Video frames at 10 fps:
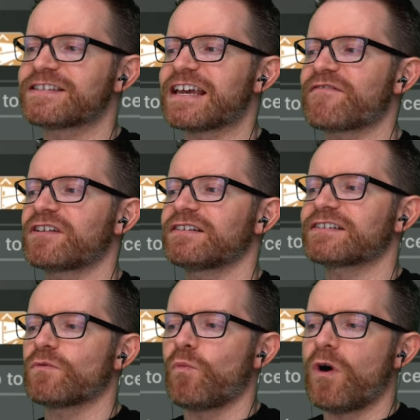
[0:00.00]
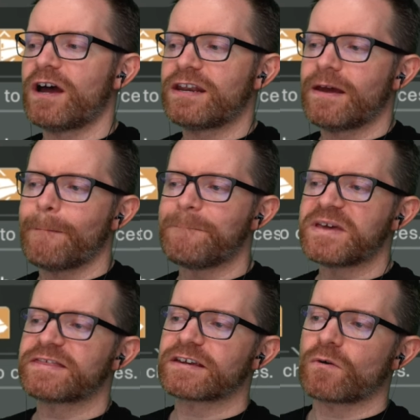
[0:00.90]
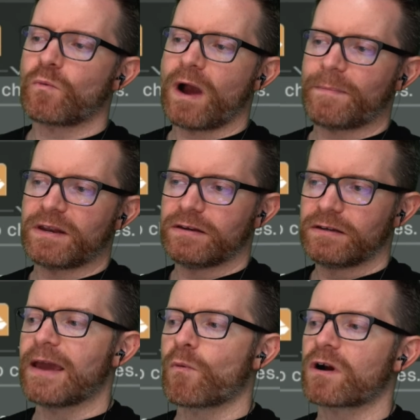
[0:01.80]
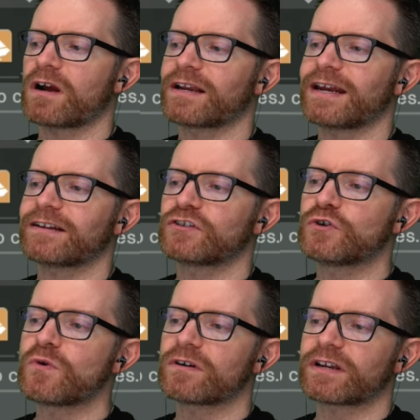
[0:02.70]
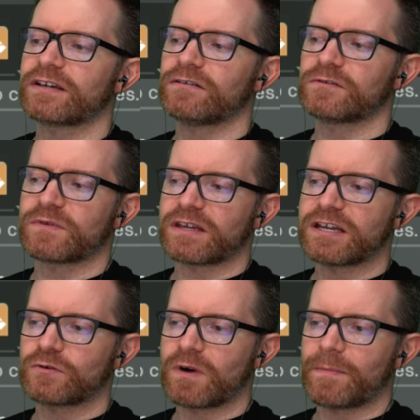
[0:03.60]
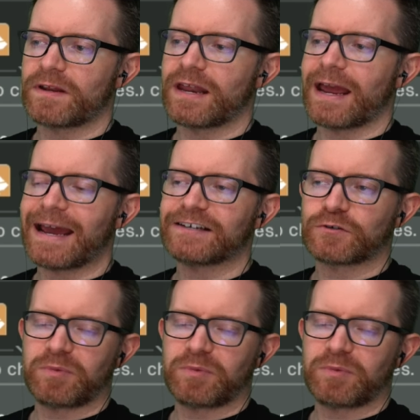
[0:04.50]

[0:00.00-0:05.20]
saving at least one mythic weapon and work on getting 200 kills with each weapon as you're